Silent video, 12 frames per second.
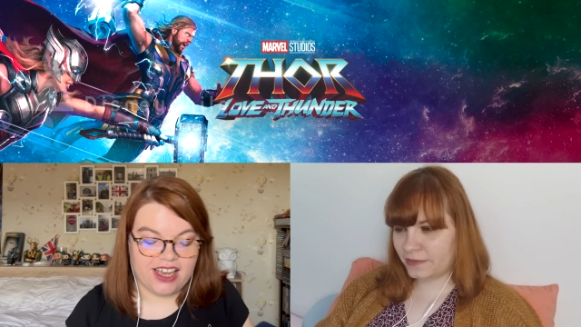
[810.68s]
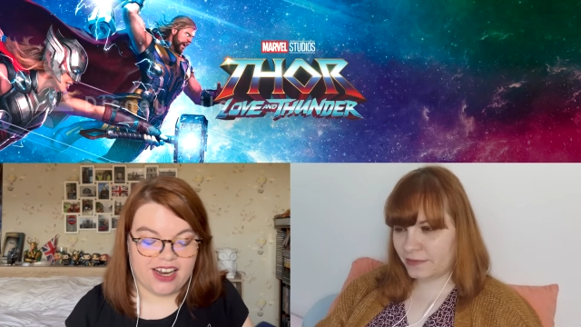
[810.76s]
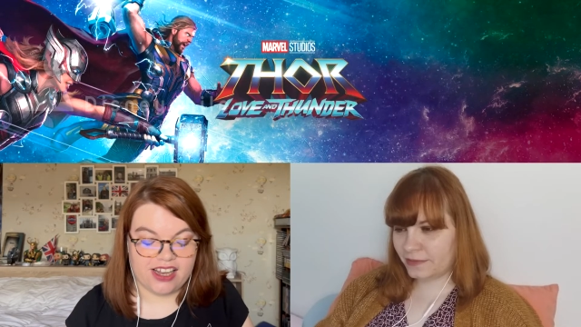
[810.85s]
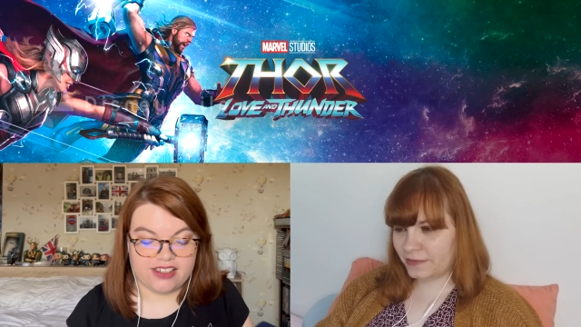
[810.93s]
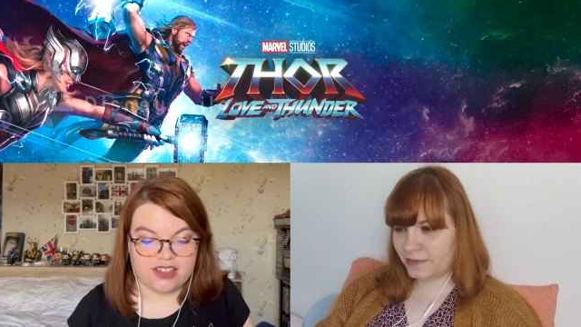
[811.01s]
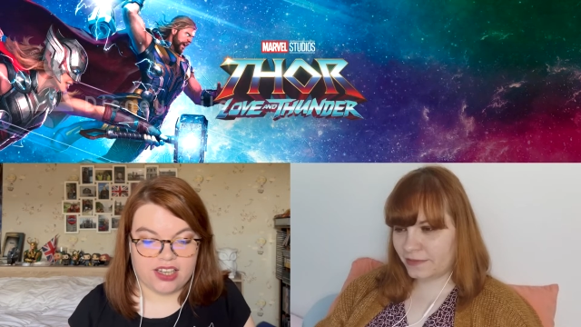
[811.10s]

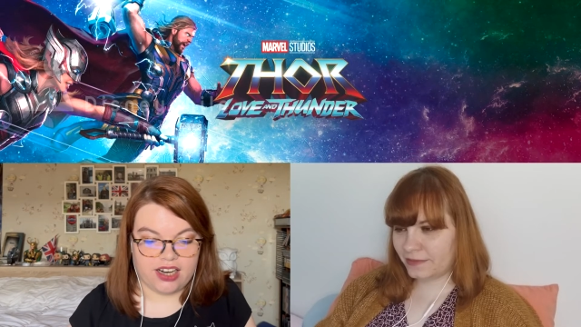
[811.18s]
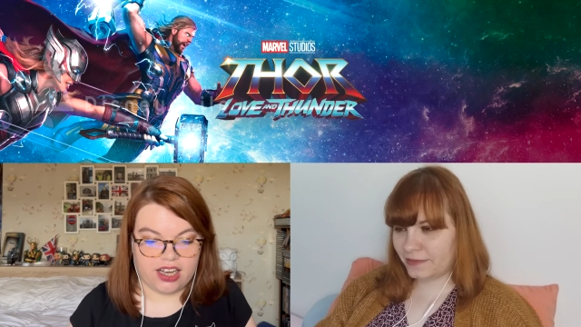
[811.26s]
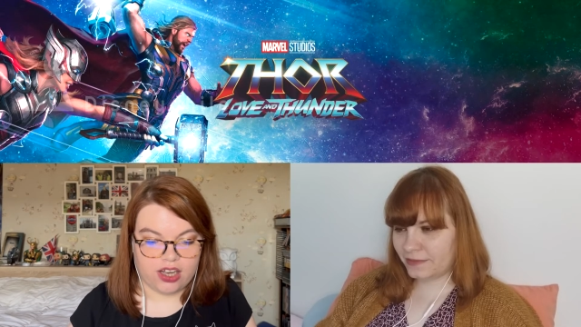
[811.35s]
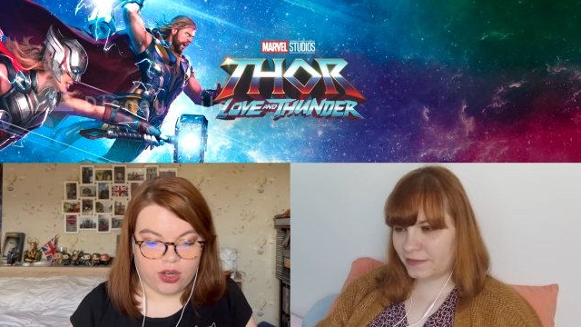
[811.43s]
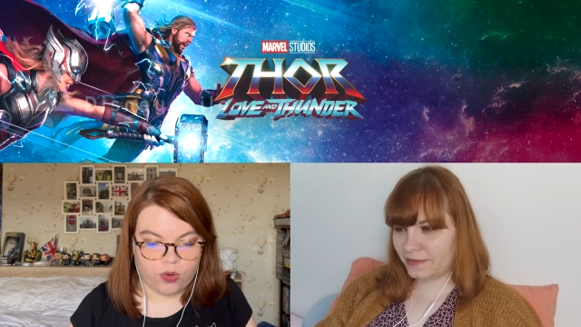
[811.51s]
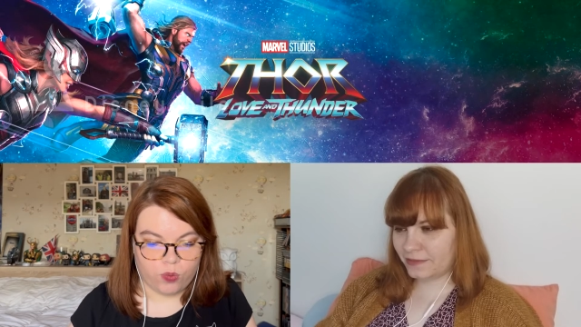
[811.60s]
Speaker 1: that's
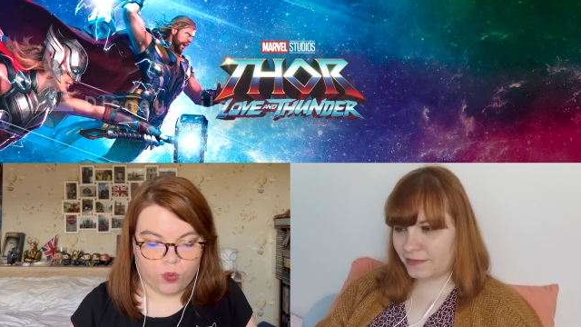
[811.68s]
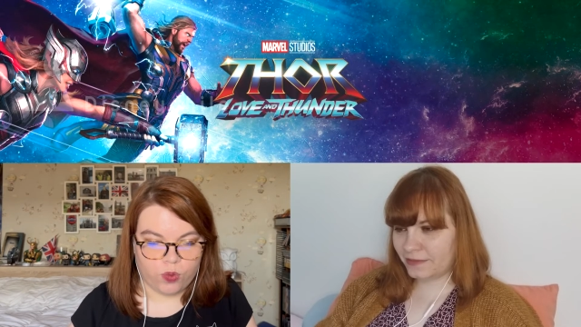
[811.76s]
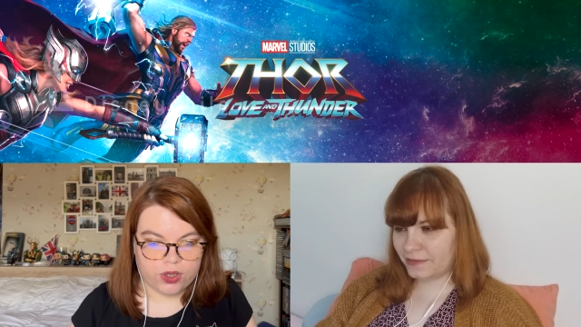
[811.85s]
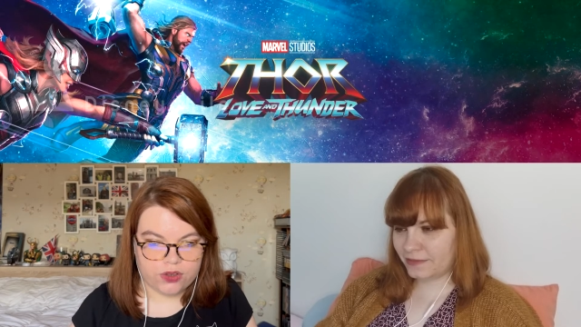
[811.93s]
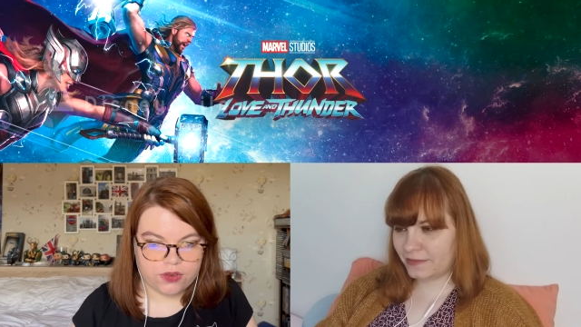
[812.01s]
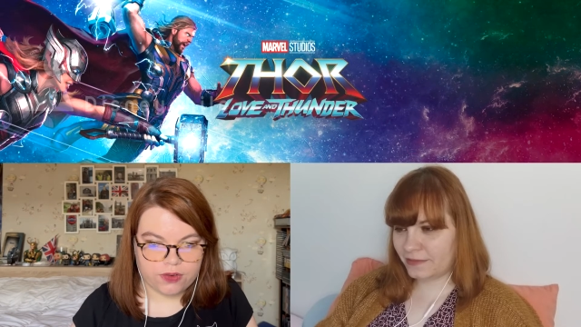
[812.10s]
like,
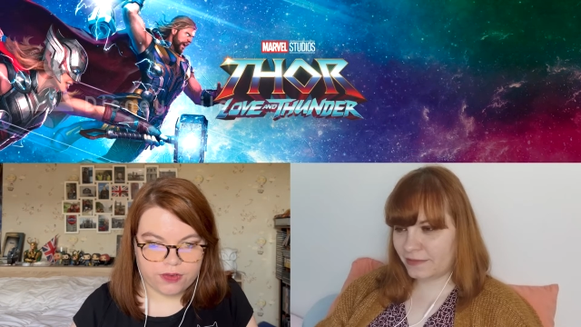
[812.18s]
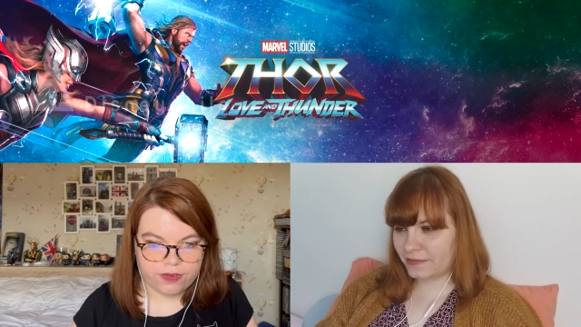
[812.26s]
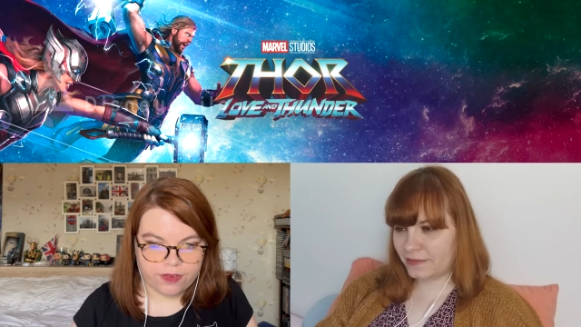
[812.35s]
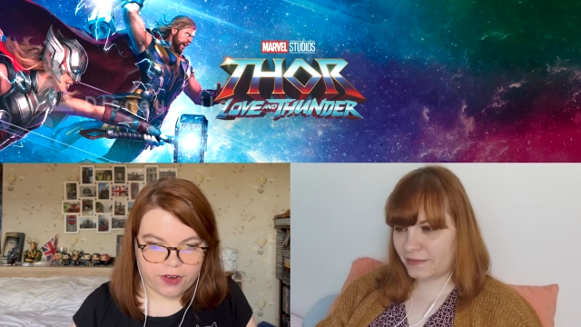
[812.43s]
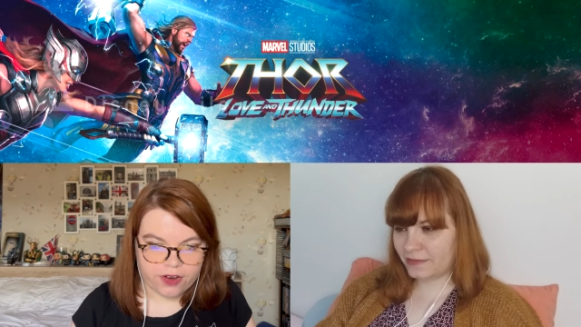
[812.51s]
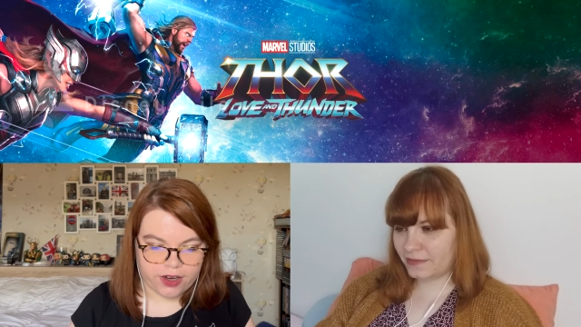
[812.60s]
what the
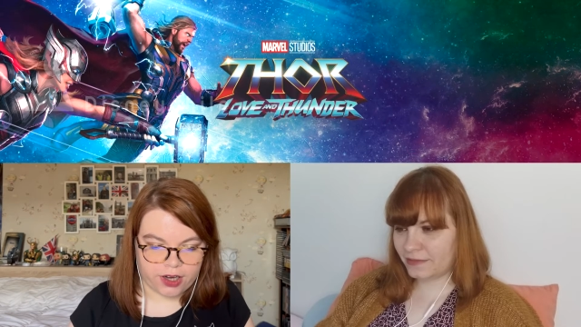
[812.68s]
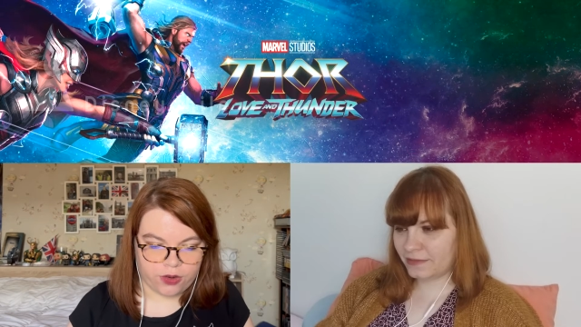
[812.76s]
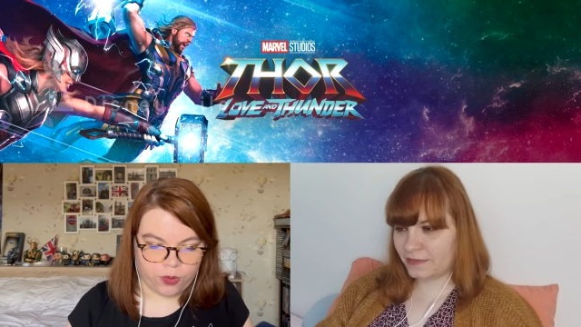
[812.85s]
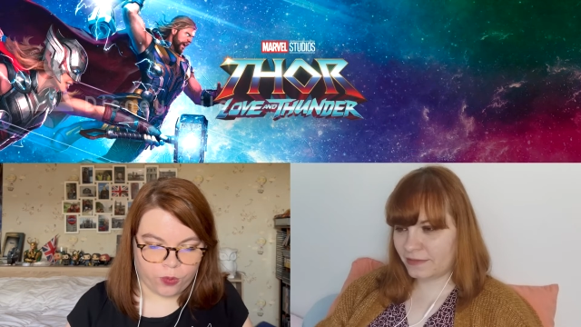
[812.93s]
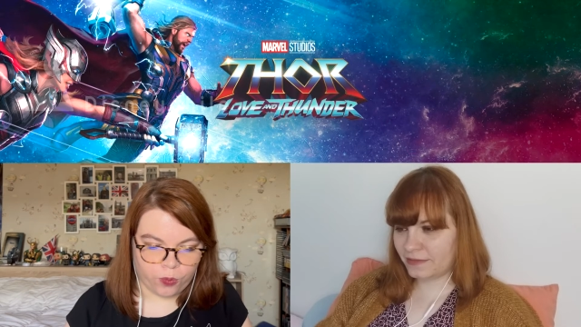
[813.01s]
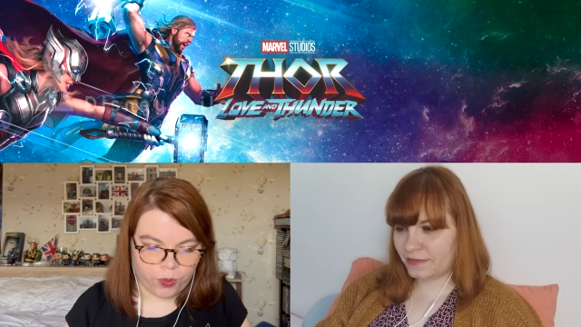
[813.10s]
fuck are
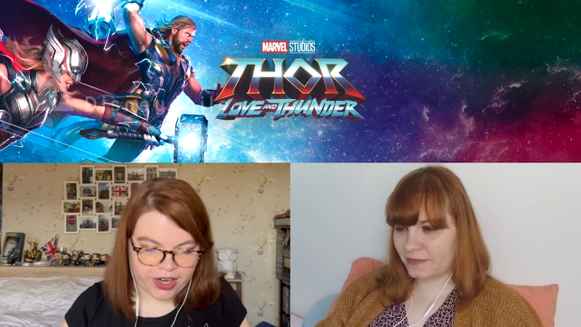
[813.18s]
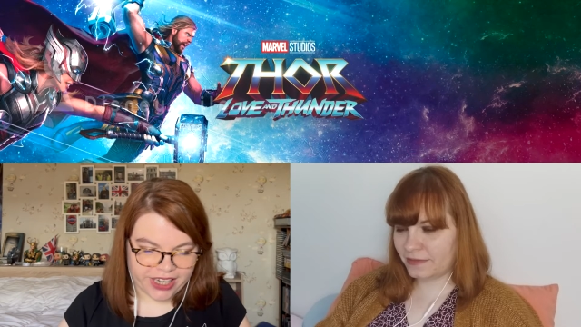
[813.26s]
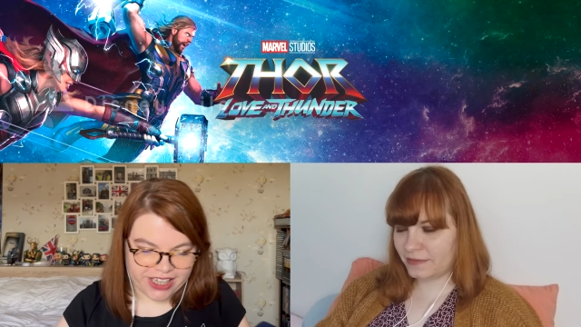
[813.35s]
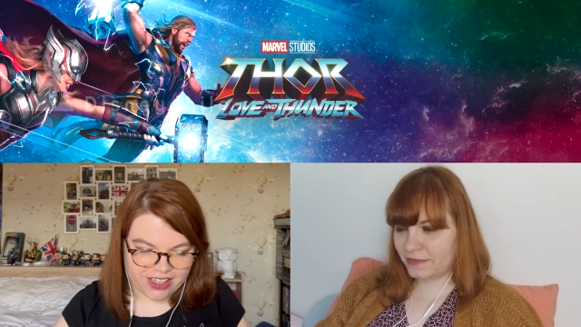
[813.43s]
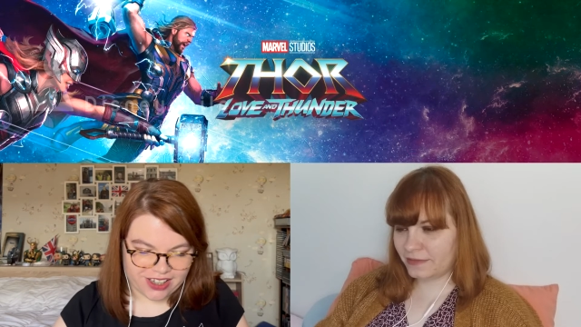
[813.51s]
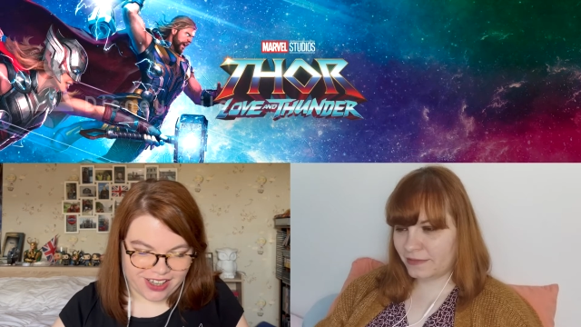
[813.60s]
you
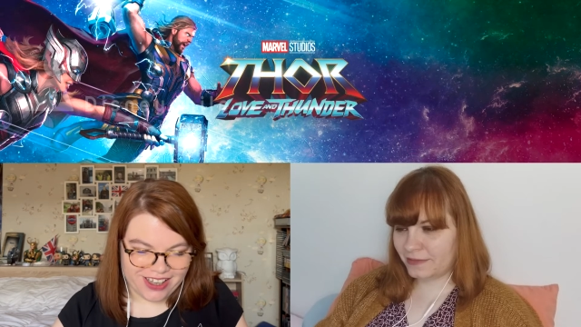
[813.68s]
wearing?